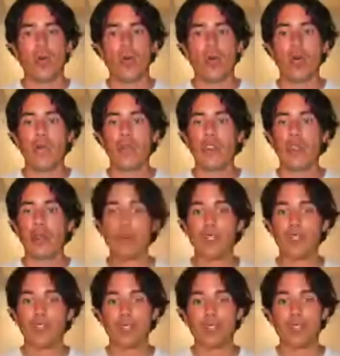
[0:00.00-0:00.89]
One of the
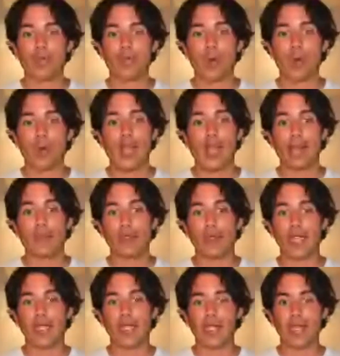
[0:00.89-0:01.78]
reasons why I'm
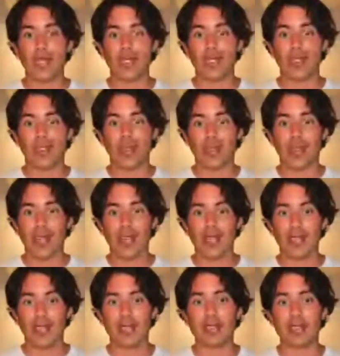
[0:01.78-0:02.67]
doing
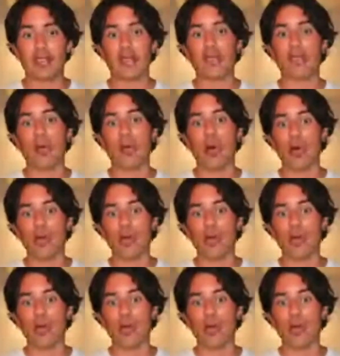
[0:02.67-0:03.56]
this
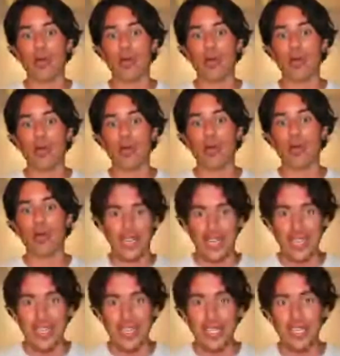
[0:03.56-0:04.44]
both Spanish
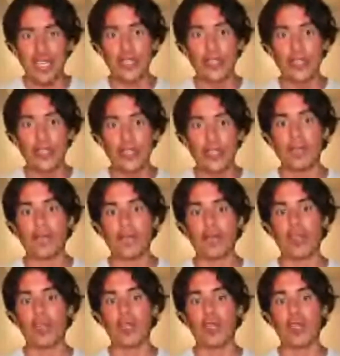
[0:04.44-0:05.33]
and English
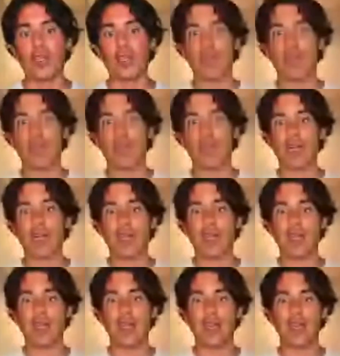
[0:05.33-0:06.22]

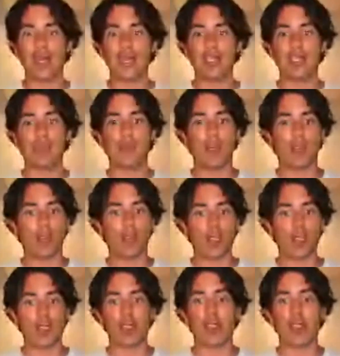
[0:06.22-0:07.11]
uh, is
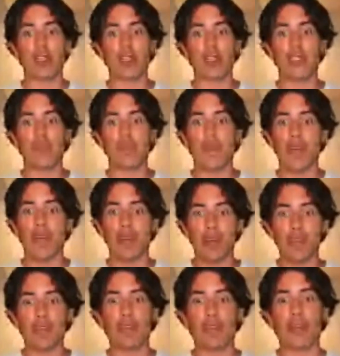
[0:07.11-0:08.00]
because it's
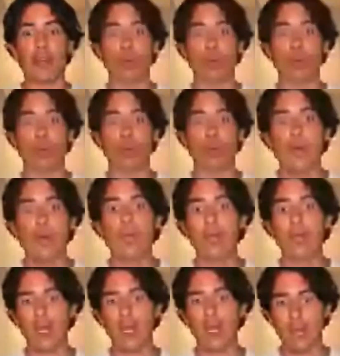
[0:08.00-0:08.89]
better for
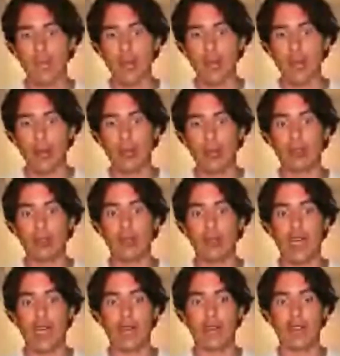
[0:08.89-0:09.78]
many people to
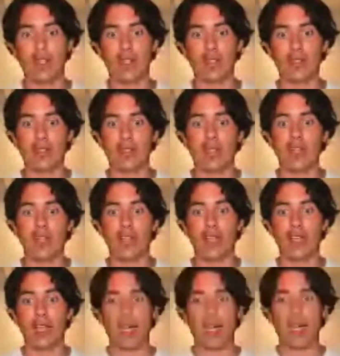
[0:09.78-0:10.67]
have this
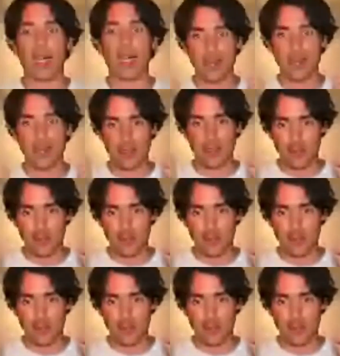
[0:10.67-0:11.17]
at this